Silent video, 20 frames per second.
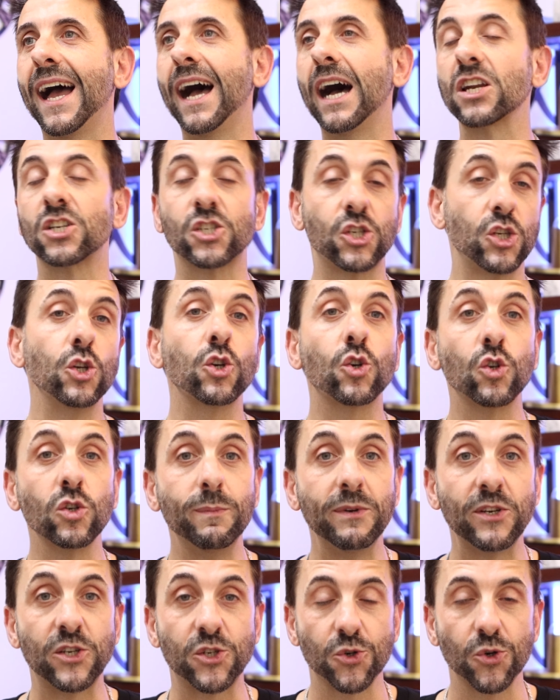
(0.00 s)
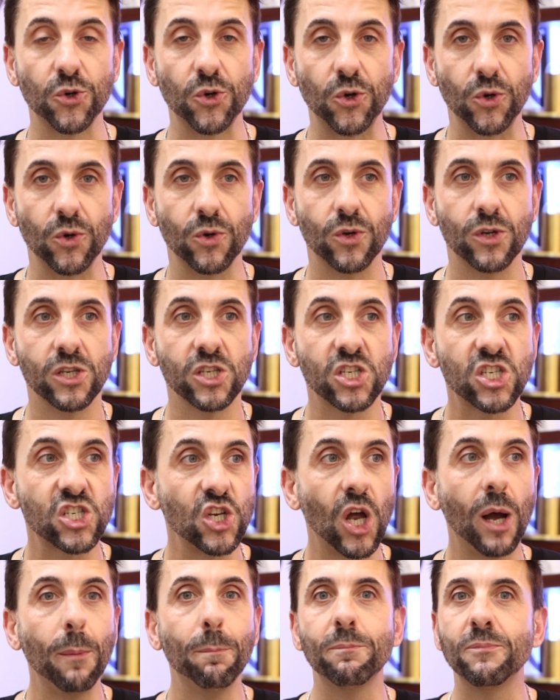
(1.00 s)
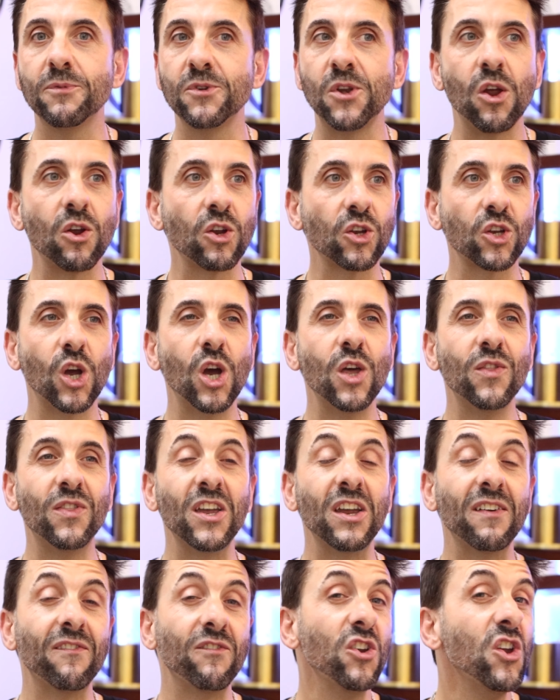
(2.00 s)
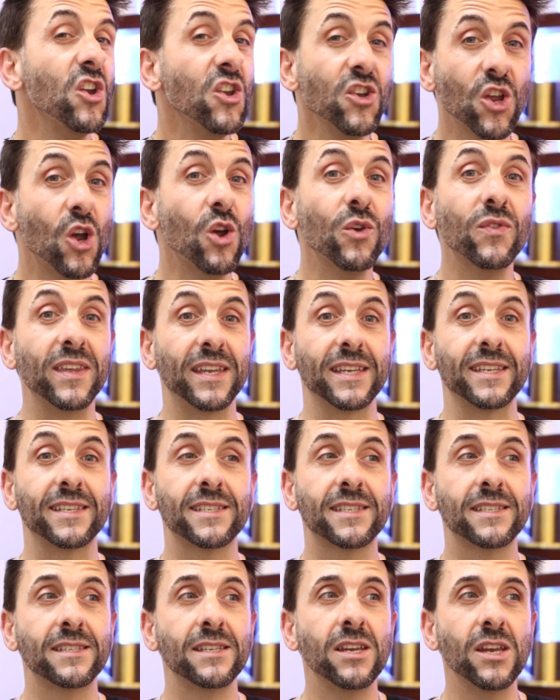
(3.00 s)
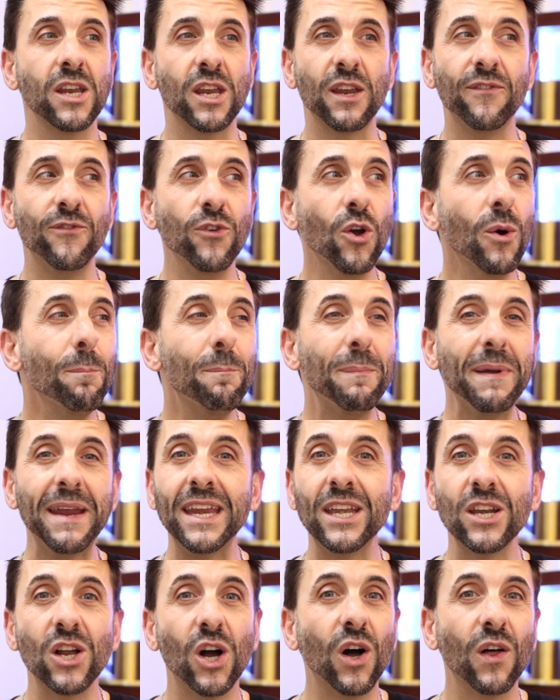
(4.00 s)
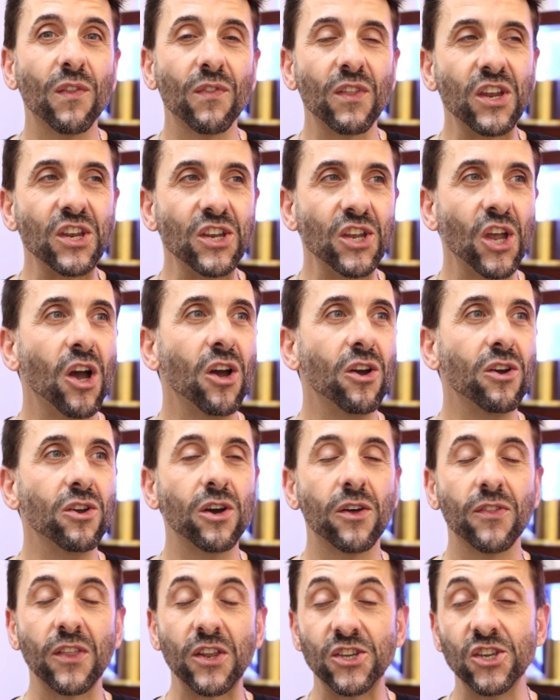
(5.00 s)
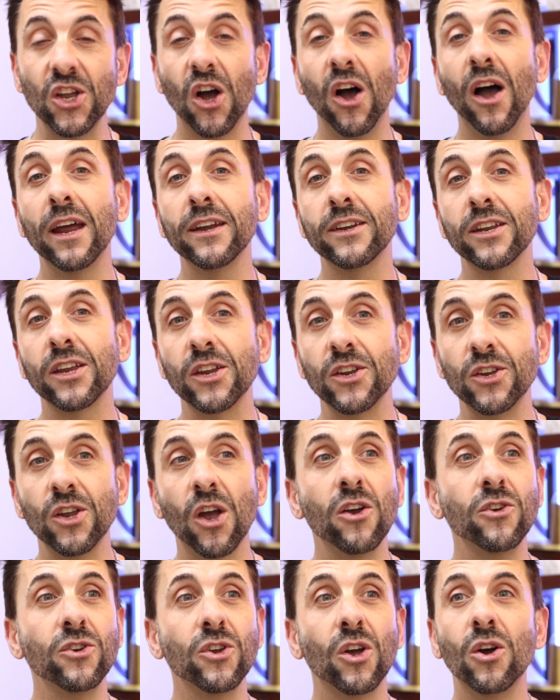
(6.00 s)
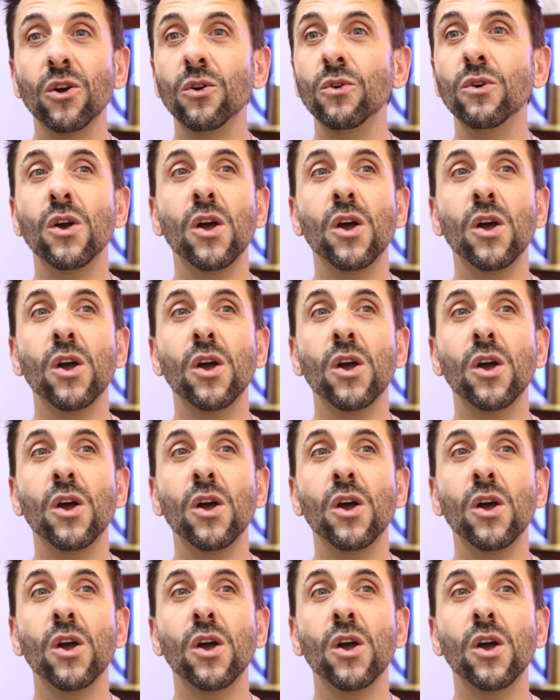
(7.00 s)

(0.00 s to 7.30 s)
are too good to be true. Stop, don't go there. If you know this, if you've been on the diet yo-yo,